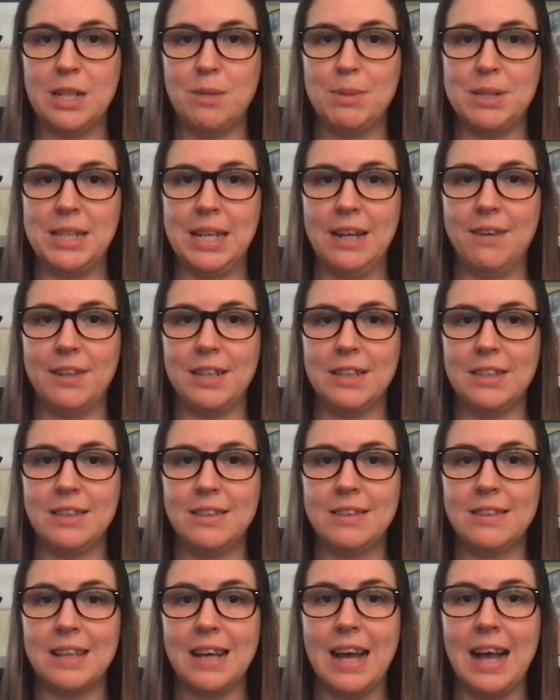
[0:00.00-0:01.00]

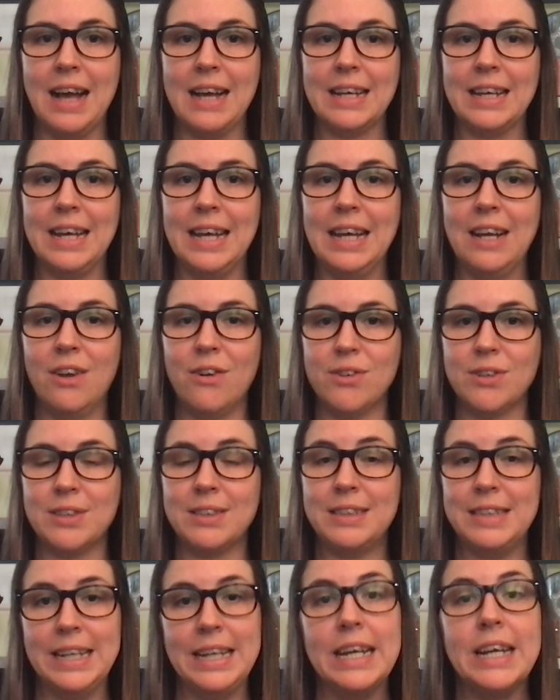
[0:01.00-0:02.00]
Materials at
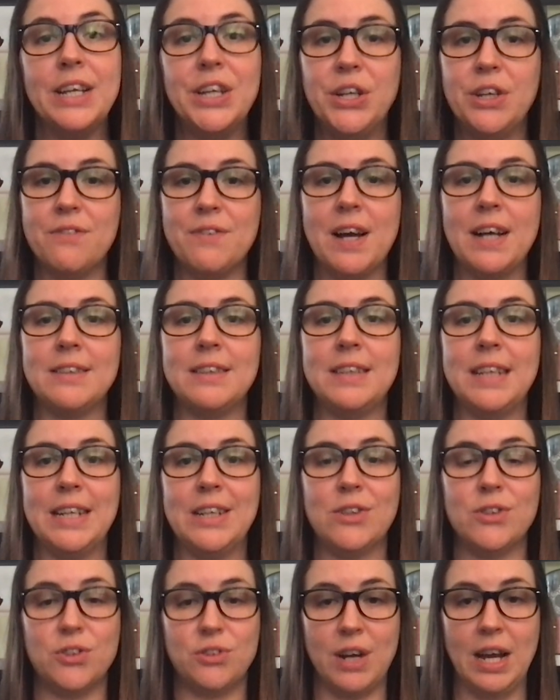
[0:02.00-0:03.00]
Geelong's Deakin University in
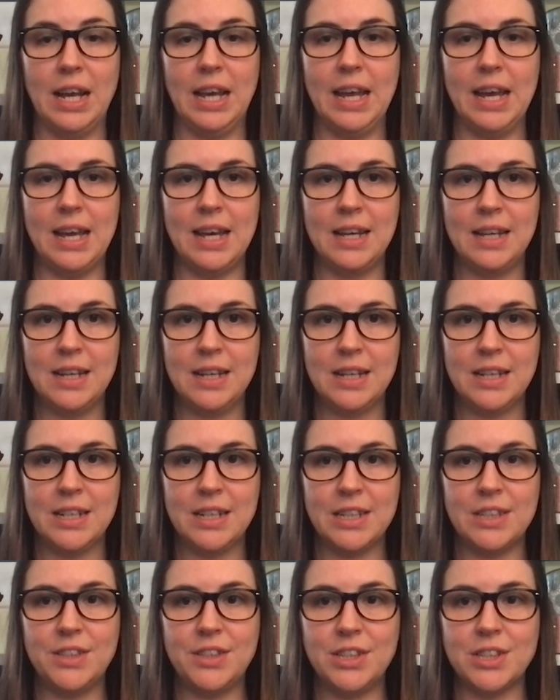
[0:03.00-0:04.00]
Australia
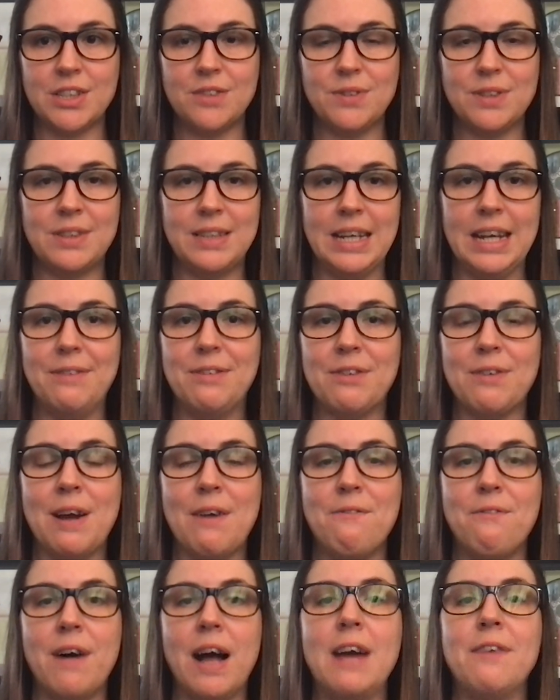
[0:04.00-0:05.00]
has just received
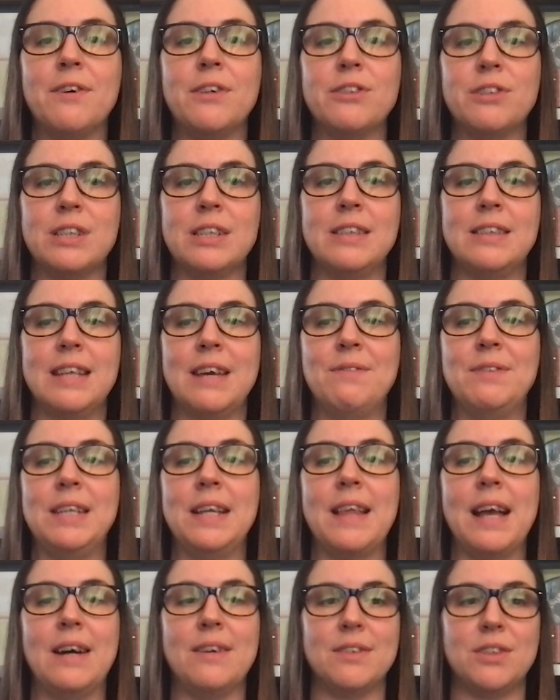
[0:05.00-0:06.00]
around
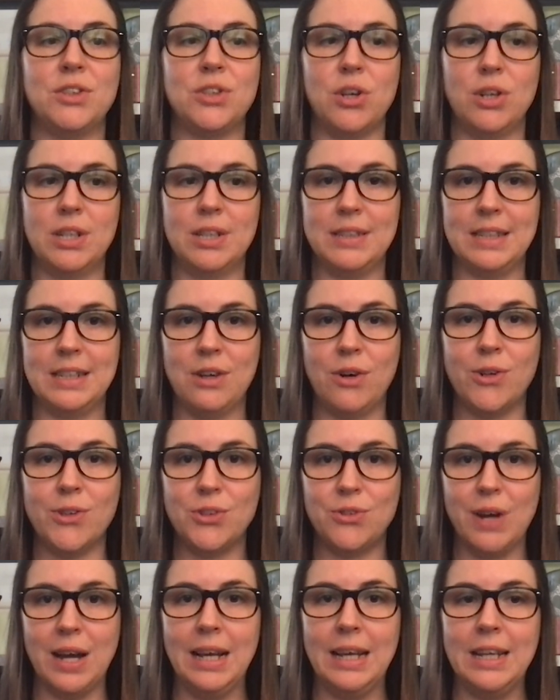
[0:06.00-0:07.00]
$570,000 in
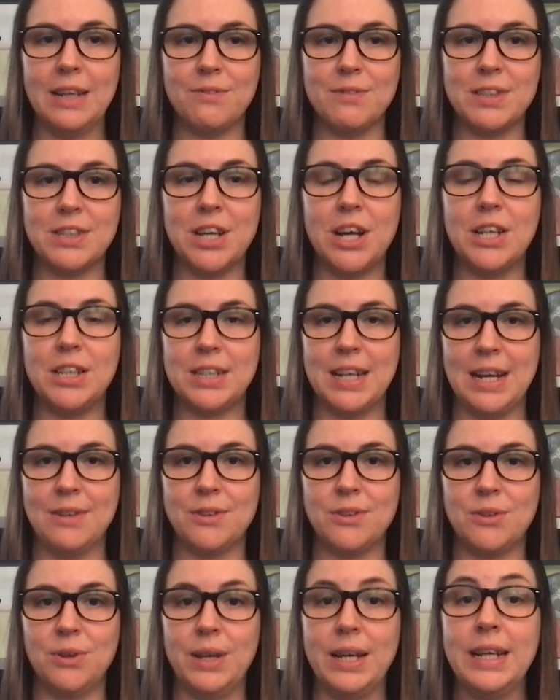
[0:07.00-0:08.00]
Australian Research
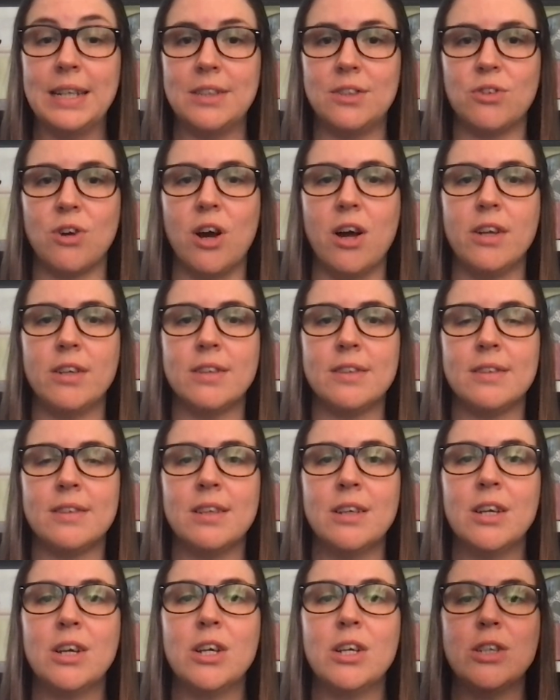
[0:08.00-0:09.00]
Council linkage
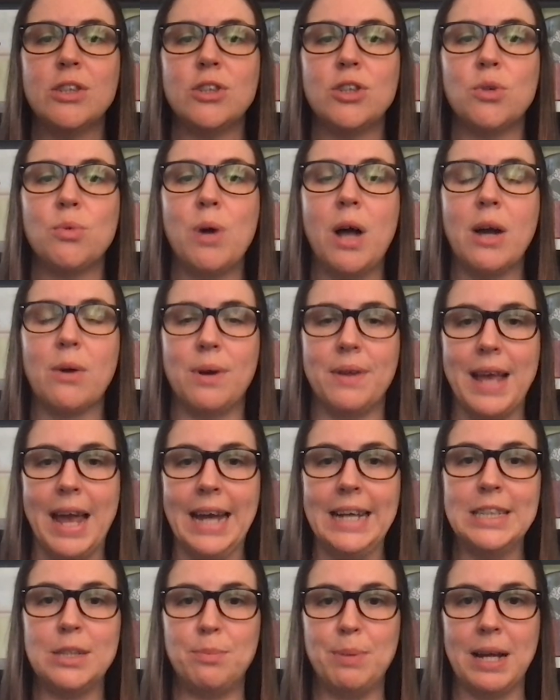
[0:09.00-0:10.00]
grants to work with
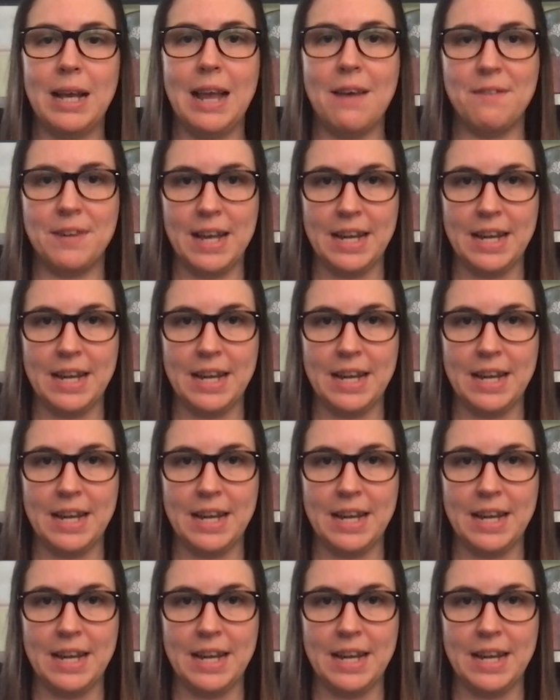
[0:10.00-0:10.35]
HB11